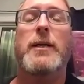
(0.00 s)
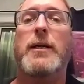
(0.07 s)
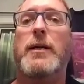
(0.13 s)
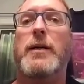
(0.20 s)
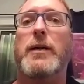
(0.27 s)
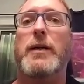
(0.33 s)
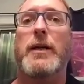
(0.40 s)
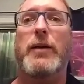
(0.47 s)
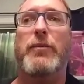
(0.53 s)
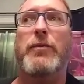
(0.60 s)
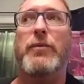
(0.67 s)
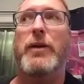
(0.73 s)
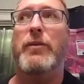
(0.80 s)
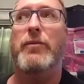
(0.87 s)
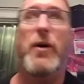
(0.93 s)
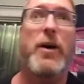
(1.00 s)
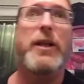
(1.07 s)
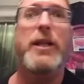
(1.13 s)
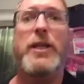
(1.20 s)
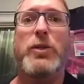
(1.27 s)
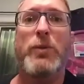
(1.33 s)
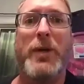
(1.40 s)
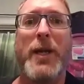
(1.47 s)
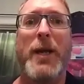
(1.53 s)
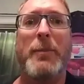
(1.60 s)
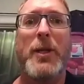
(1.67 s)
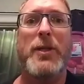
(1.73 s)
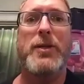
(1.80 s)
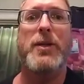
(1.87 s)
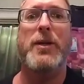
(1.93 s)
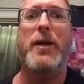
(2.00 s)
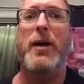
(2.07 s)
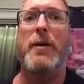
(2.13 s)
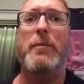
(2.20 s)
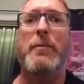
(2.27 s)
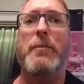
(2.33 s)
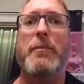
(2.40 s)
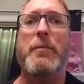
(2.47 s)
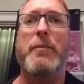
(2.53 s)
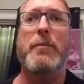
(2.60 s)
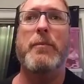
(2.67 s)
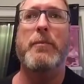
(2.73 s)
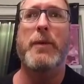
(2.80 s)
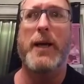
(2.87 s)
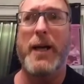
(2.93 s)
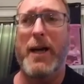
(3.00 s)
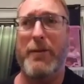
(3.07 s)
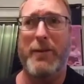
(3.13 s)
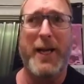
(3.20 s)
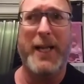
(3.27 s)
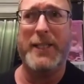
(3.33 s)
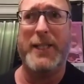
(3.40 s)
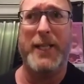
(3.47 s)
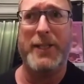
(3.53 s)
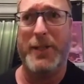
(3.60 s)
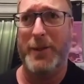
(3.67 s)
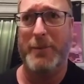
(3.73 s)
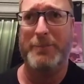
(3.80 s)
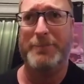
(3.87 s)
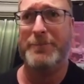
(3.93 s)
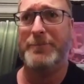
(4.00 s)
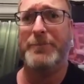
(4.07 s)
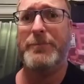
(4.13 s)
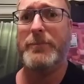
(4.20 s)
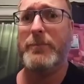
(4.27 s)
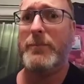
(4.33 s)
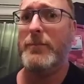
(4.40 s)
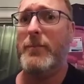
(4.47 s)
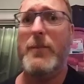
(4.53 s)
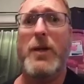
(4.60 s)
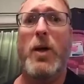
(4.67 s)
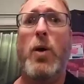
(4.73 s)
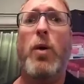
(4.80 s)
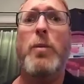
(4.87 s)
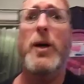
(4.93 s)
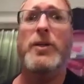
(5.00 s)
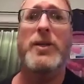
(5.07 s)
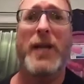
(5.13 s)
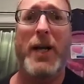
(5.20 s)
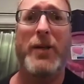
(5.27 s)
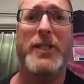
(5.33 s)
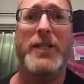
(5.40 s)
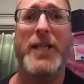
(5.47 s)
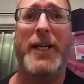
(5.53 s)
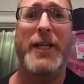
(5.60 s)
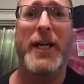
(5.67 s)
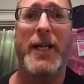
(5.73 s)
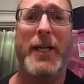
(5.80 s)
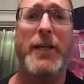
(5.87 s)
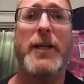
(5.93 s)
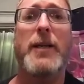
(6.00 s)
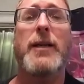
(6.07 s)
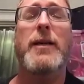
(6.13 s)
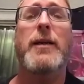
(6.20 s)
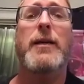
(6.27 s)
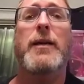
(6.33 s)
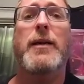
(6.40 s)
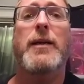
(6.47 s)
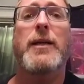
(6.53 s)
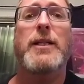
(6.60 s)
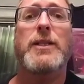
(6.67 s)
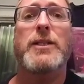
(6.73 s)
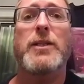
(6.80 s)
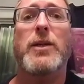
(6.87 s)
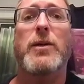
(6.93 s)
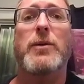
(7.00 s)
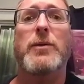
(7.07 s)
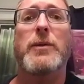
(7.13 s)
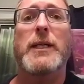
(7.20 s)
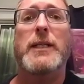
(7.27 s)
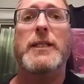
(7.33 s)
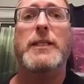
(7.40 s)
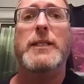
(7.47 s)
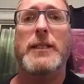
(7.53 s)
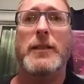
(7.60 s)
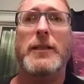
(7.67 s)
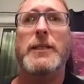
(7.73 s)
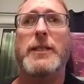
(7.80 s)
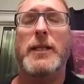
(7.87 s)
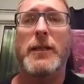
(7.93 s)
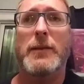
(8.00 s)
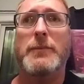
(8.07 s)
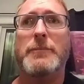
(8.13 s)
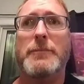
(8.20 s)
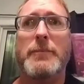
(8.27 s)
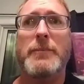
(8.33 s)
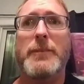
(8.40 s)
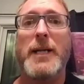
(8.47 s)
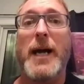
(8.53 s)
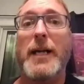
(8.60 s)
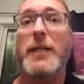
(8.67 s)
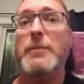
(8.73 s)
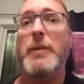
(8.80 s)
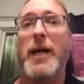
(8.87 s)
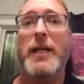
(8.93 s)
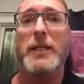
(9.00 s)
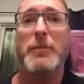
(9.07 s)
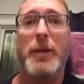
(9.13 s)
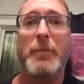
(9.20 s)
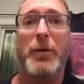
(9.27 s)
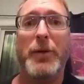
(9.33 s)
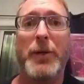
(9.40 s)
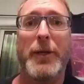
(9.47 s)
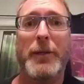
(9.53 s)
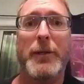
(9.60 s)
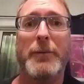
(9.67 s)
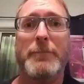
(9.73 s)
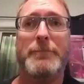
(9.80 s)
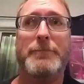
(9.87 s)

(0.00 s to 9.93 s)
If all these were damaged, I have access to a whole bunch of houses on the island. So it's not as bad as people think.